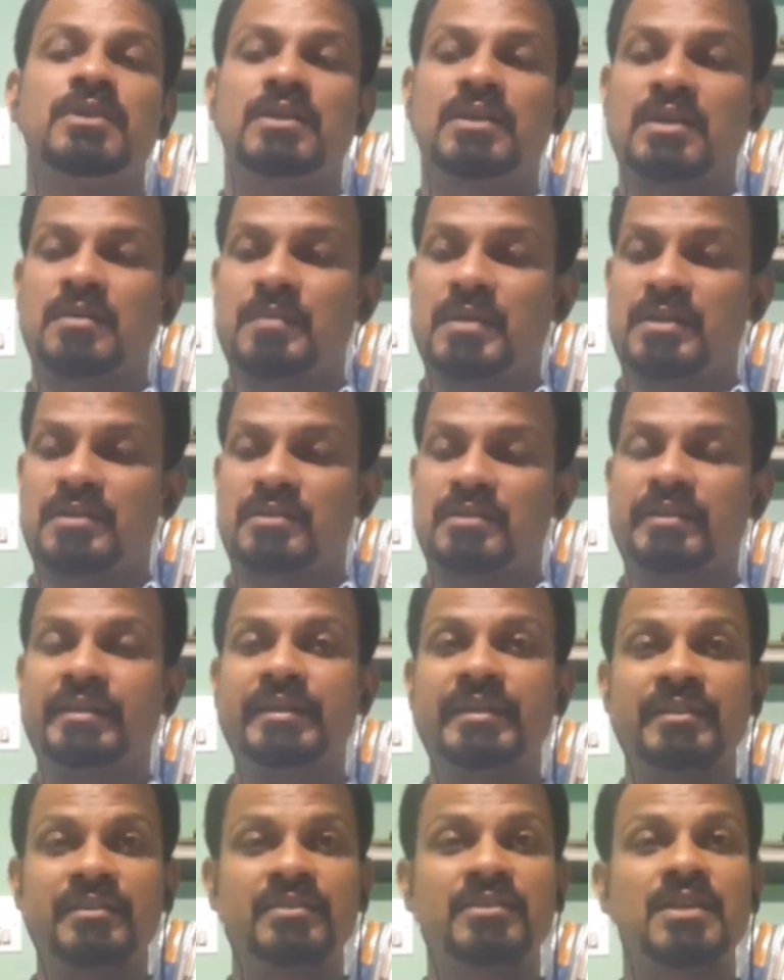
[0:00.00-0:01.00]
Come at
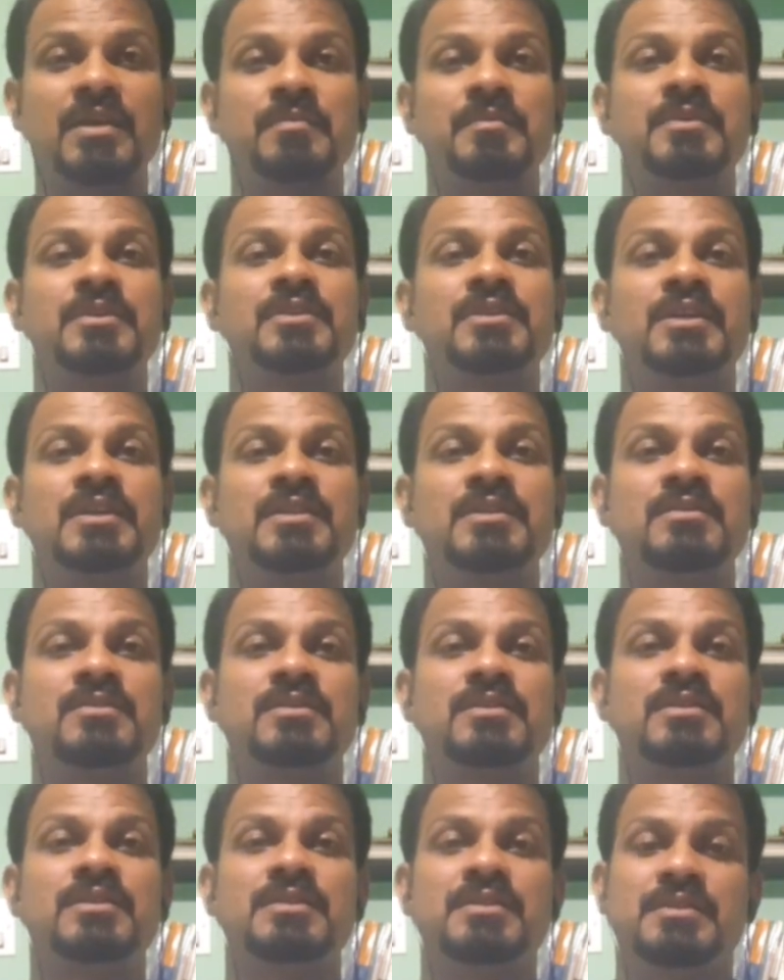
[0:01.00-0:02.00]
8th chapter, that is
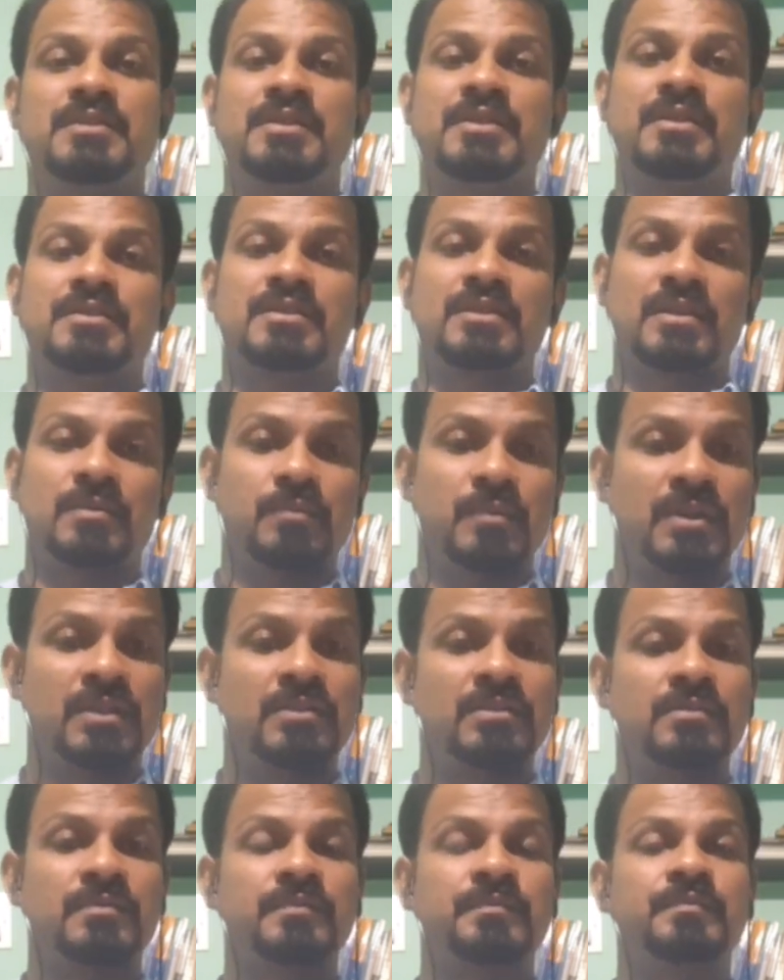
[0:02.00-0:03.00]
index
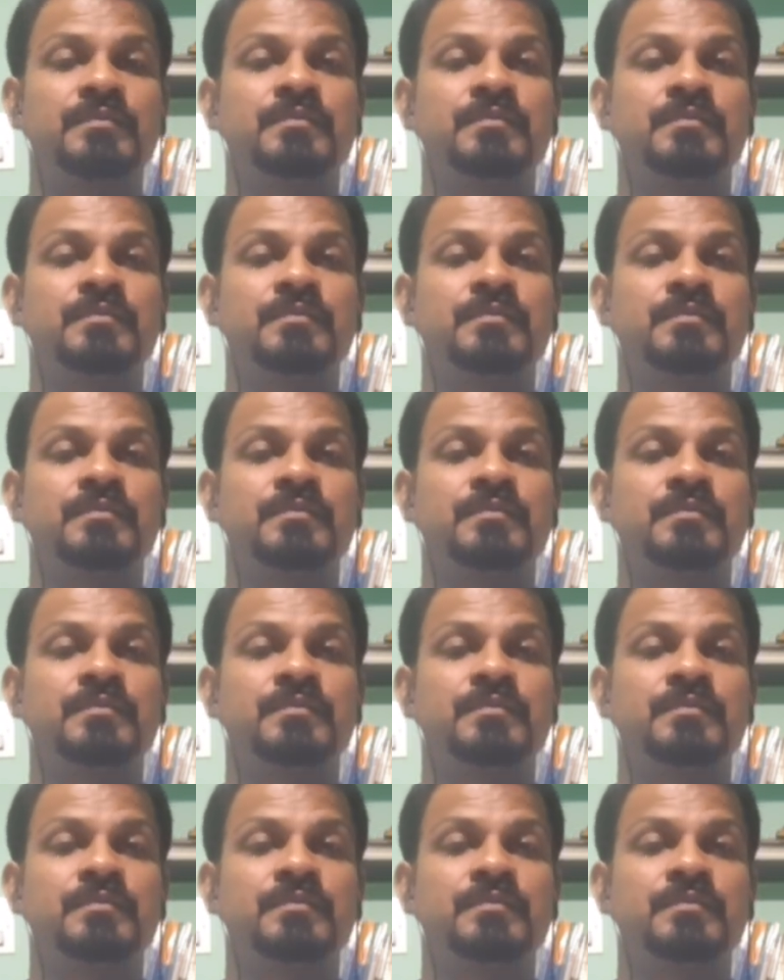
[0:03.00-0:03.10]
numbers.